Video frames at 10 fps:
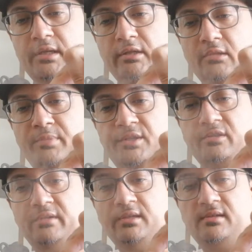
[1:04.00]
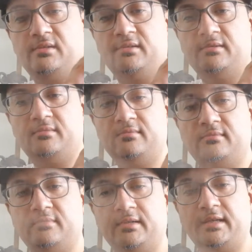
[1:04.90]
little pitcher rinse.
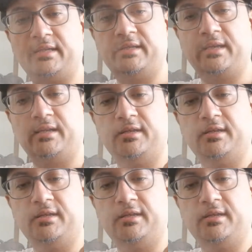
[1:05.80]
I like to get it